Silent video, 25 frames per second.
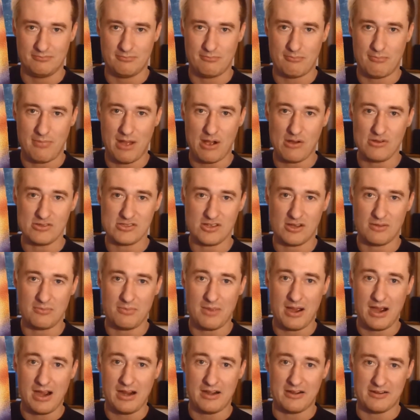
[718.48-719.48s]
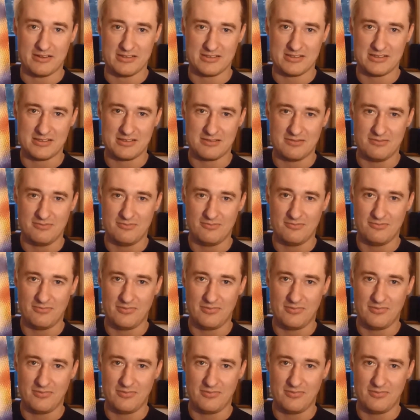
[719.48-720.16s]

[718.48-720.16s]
Mouse on Mars.